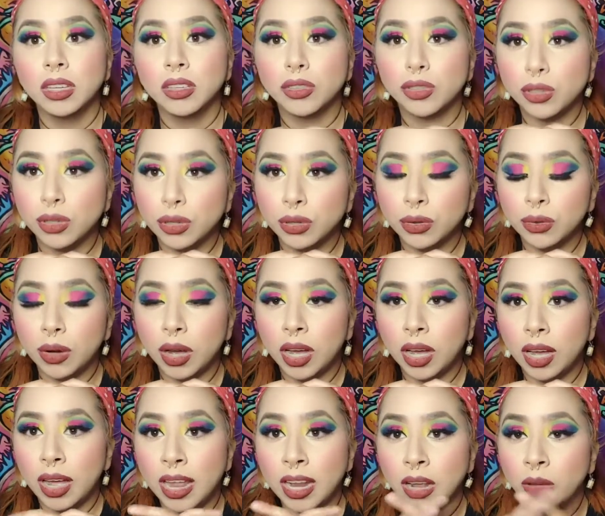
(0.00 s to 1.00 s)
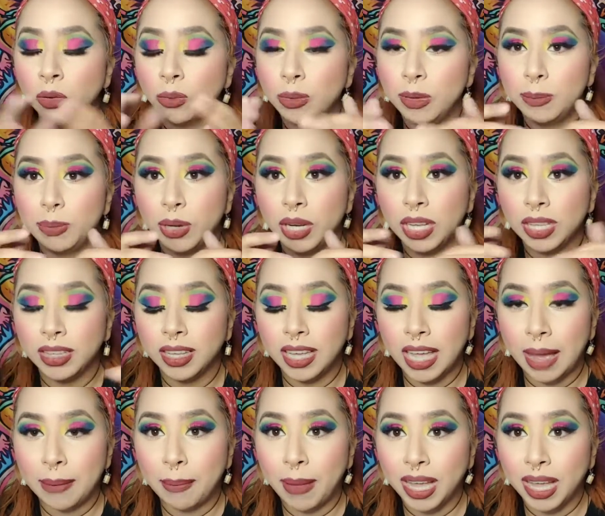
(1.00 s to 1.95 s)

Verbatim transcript: So, uh, and I will be putting the ca